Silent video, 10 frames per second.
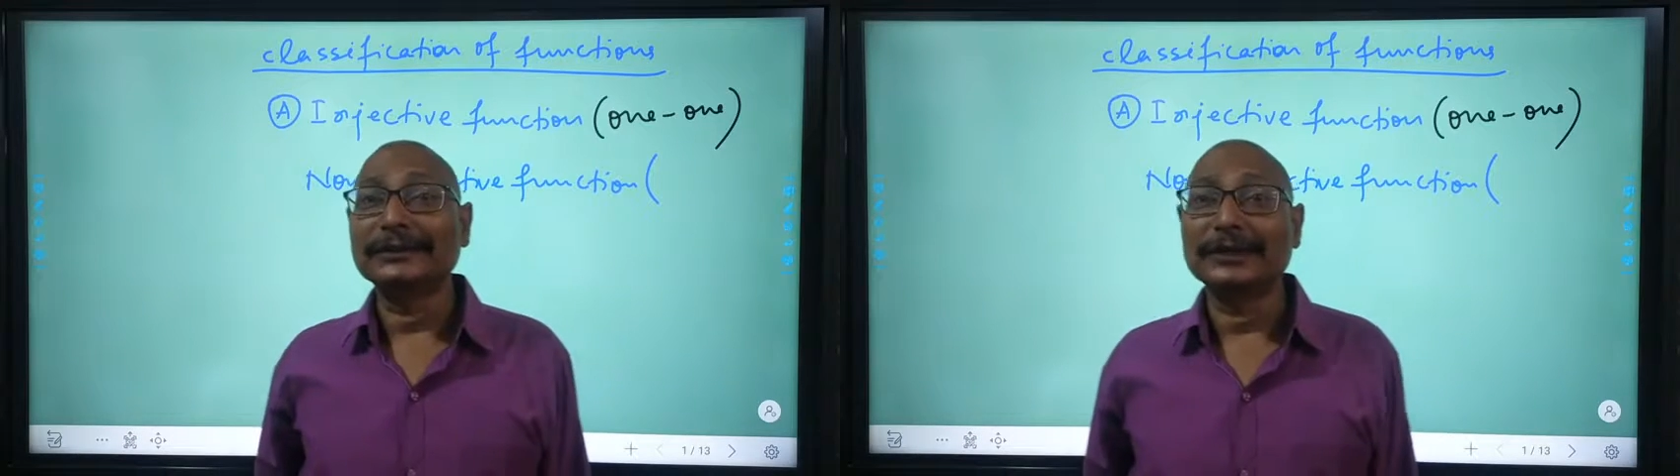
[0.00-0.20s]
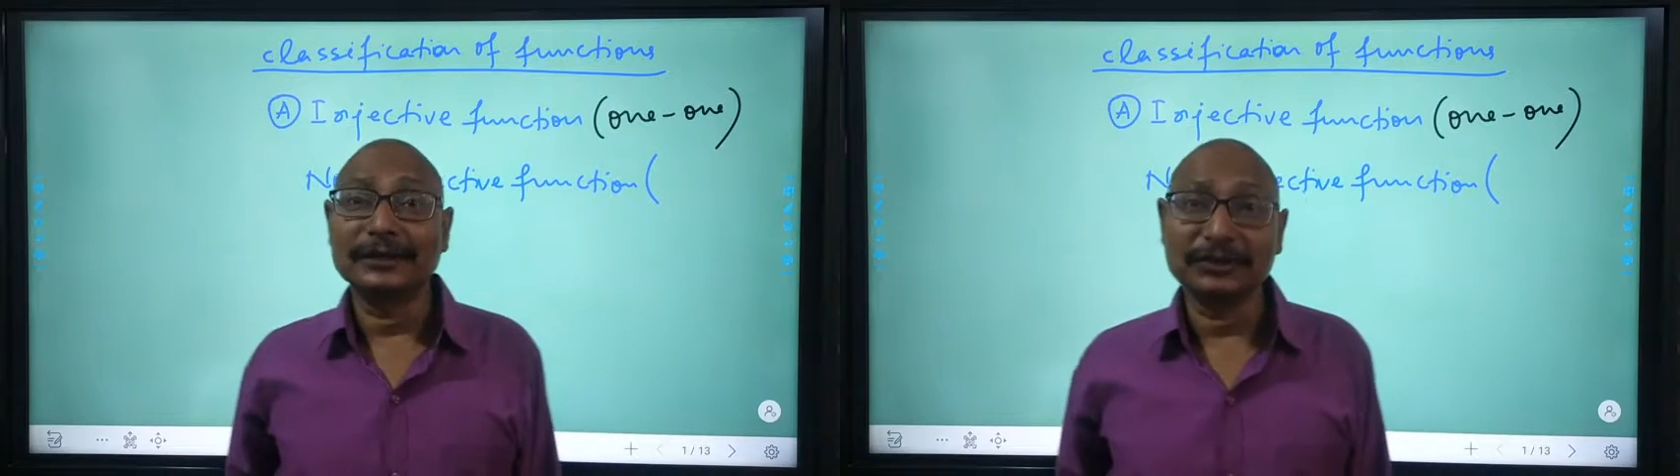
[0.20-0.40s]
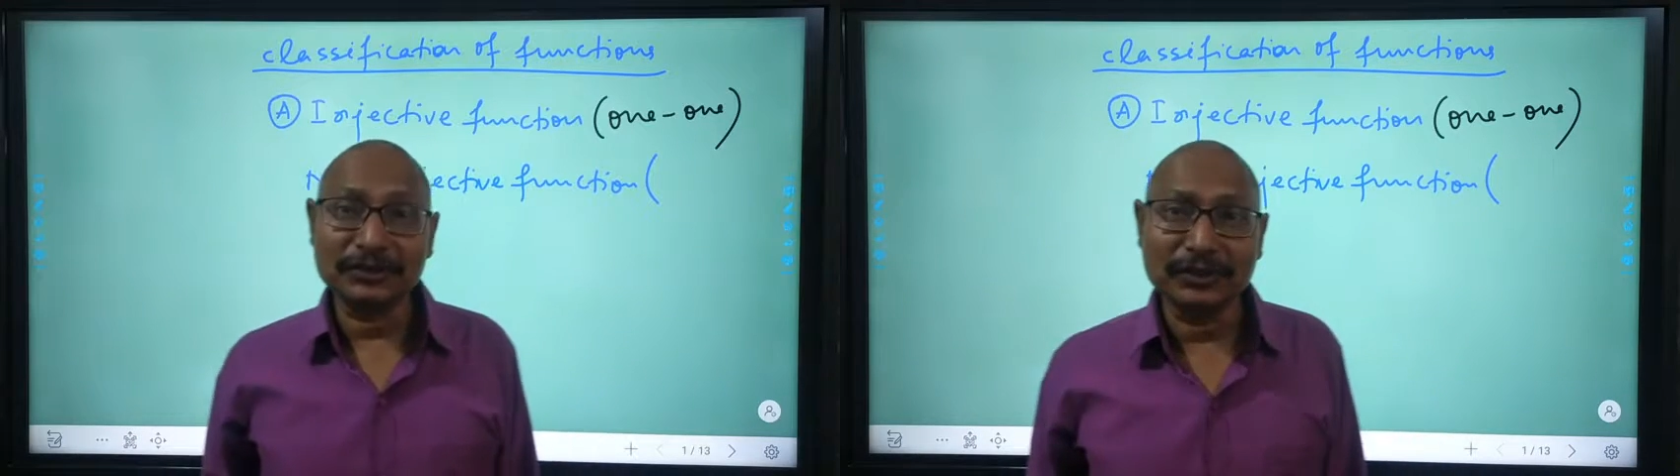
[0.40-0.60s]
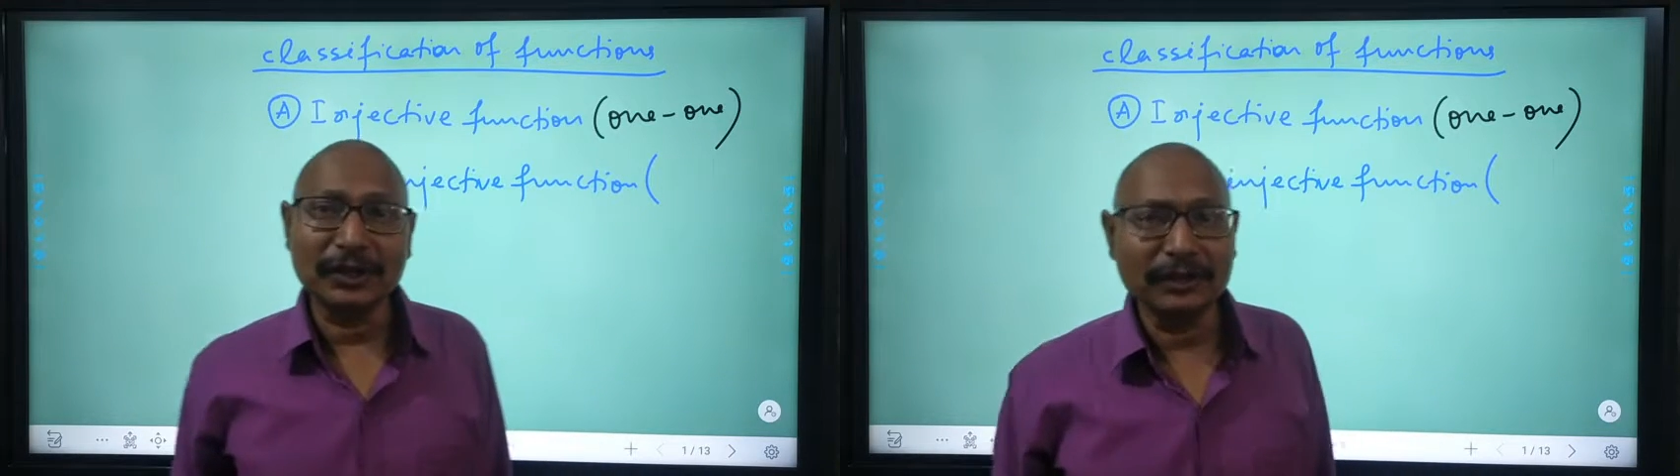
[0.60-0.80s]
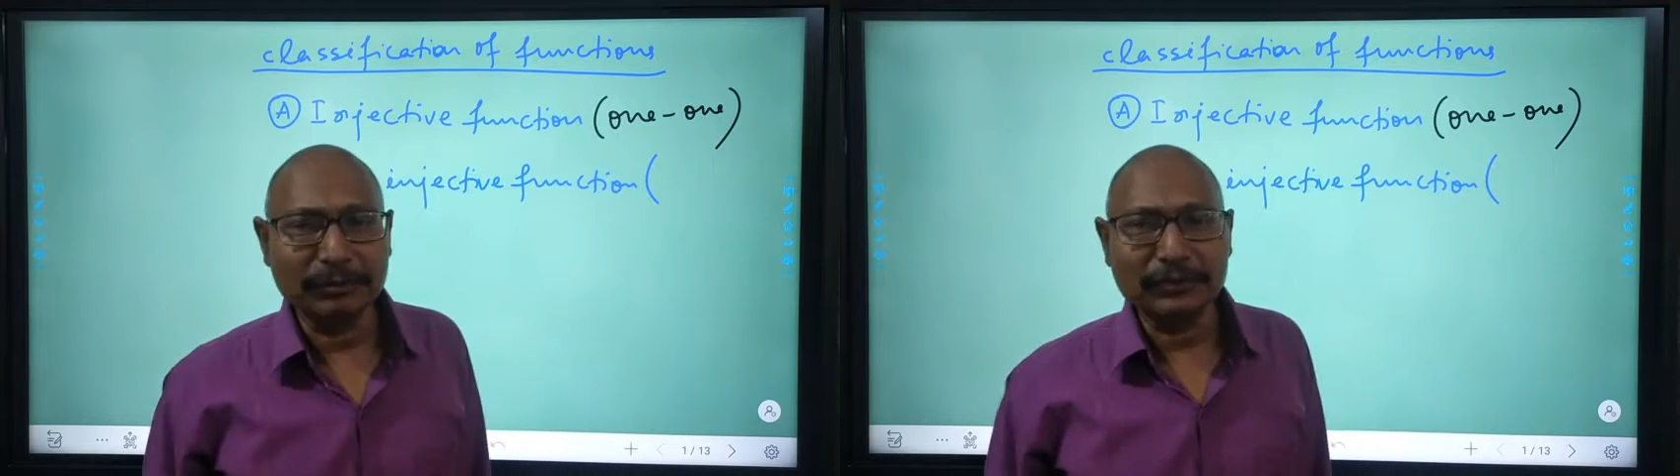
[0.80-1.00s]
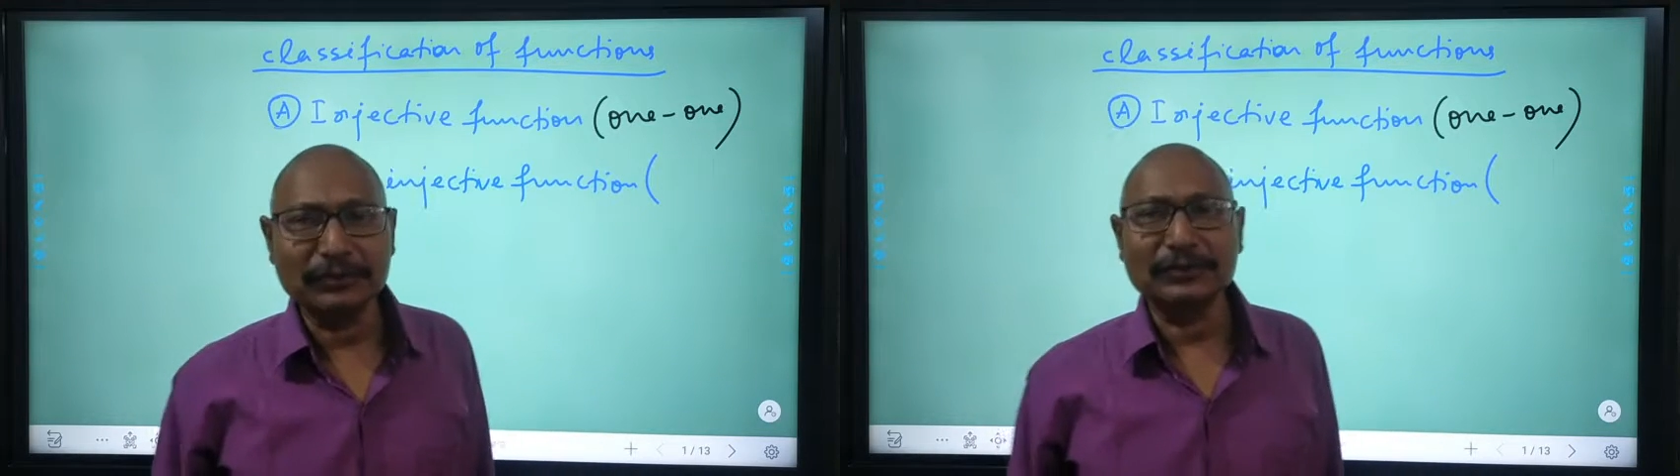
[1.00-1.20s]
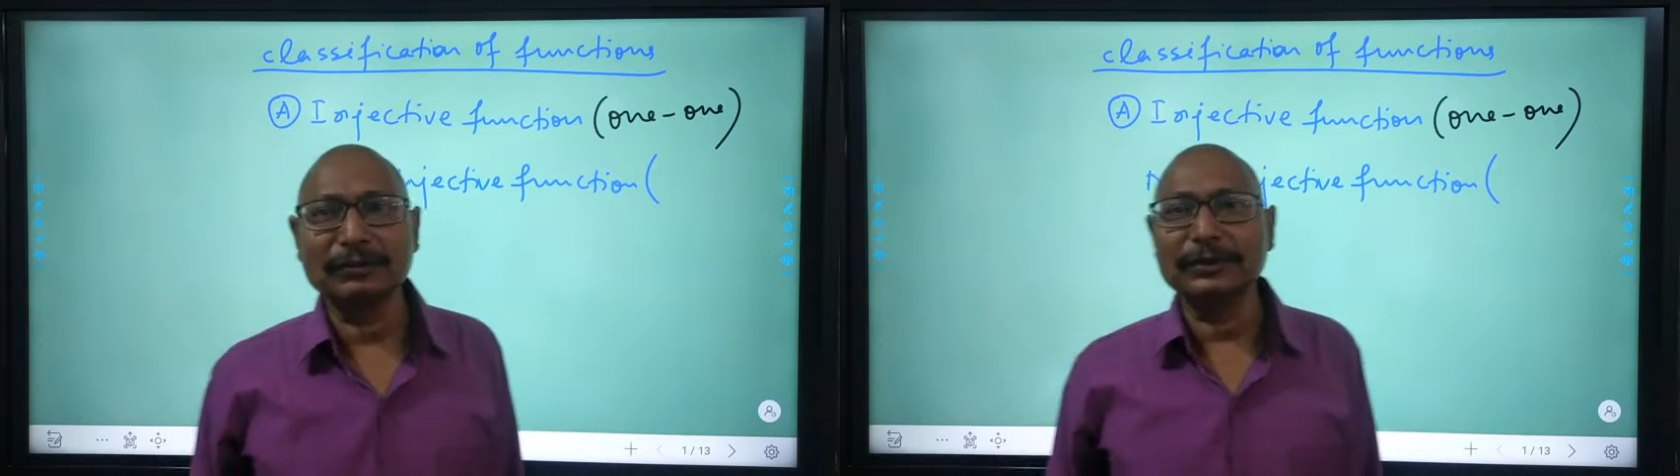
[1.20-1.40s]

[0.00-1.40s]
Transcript: traditional naming system